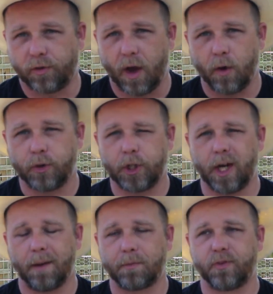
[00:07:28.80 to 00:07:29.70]
oak
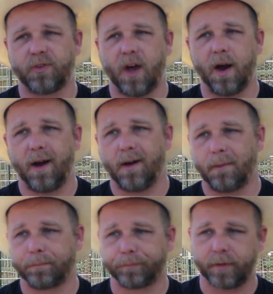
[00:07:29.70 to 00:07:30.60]
chips
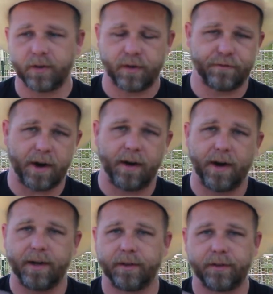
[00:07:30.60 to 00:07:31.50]
to varying